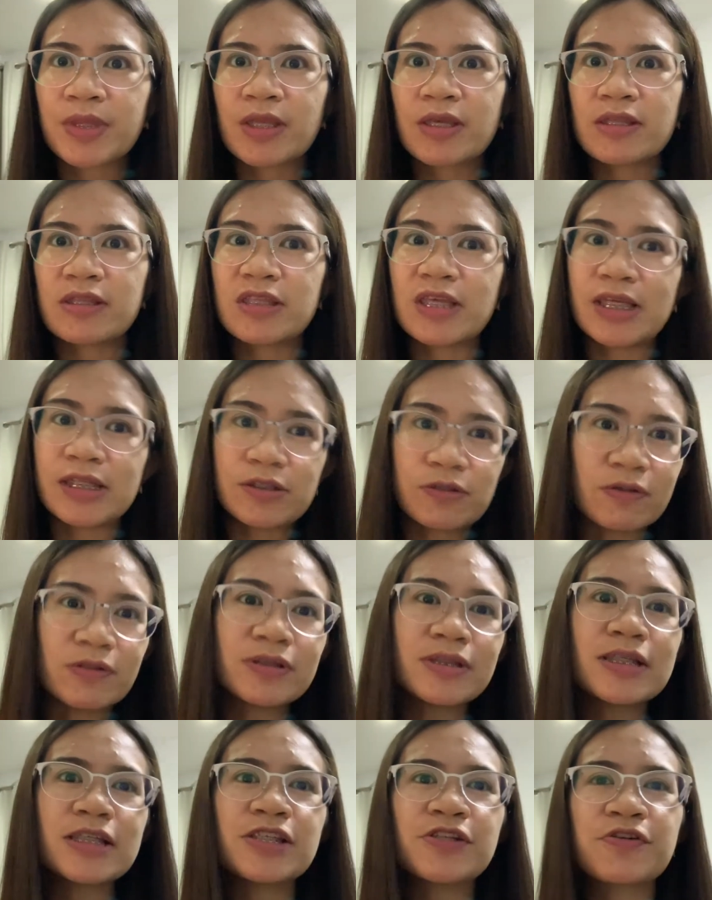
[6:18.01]
they
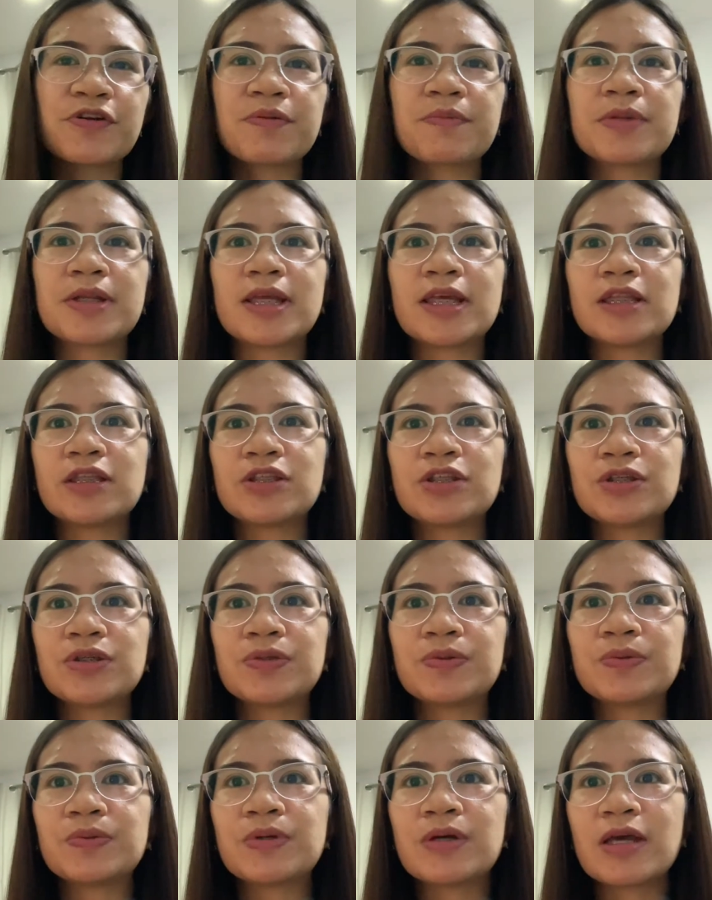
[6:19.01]
don't discriminate
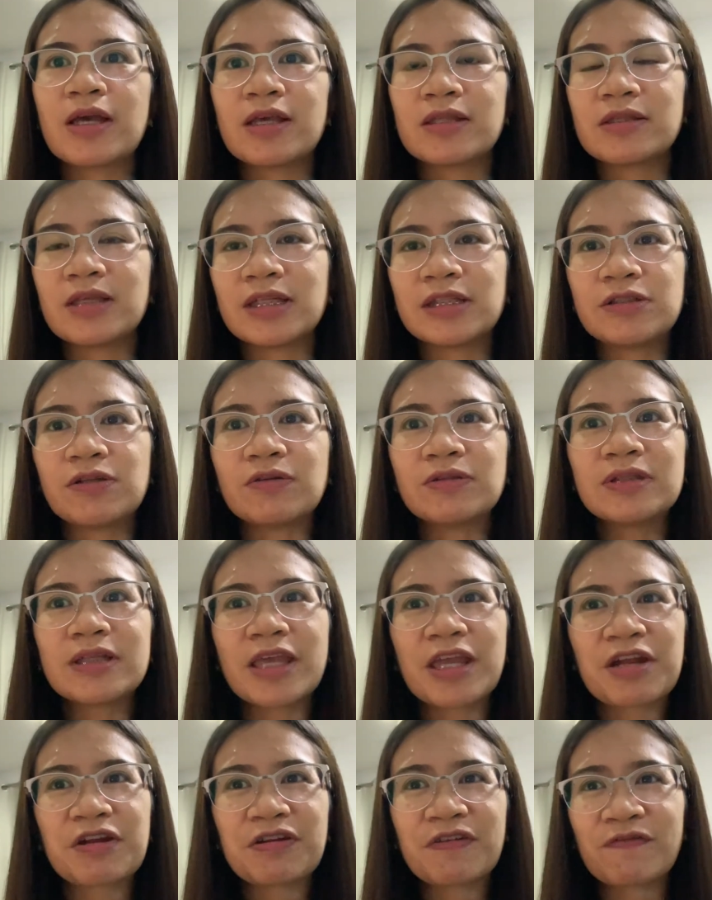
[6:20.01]
you, they don't
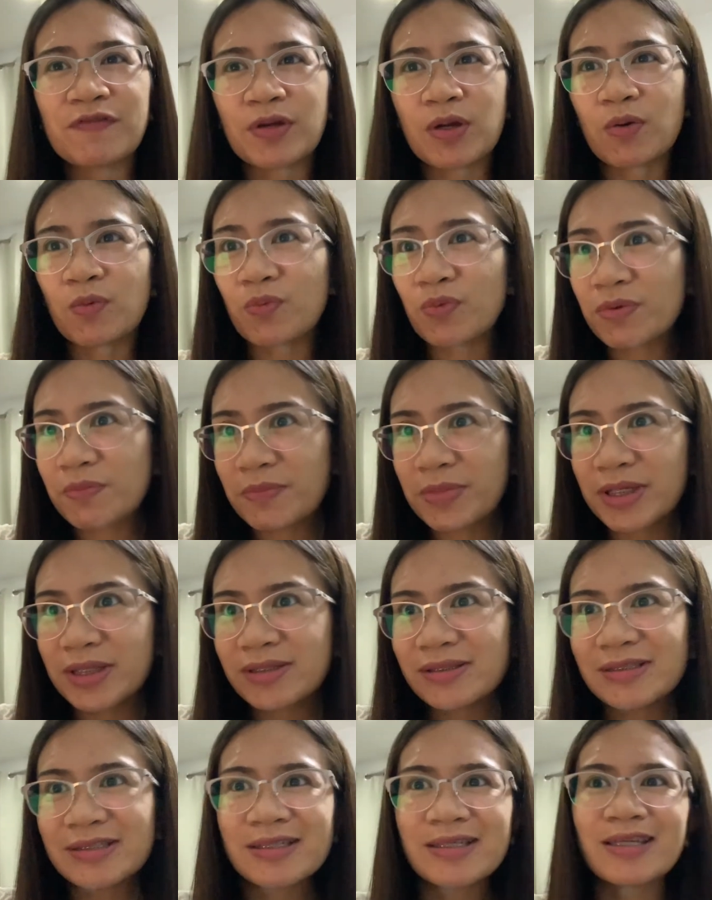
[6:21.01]
care if you're a
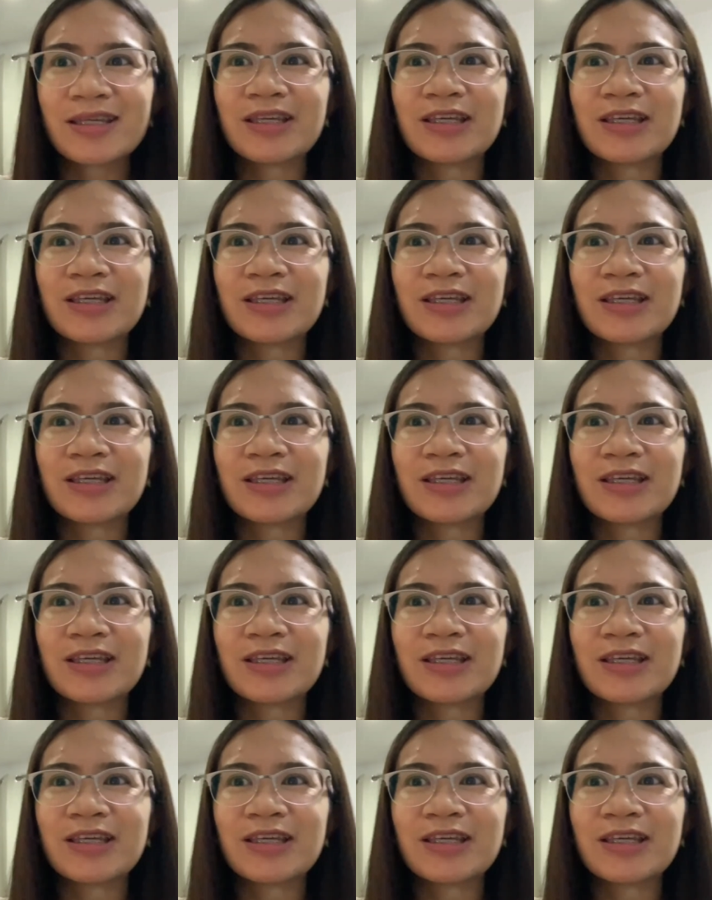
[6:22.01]
woman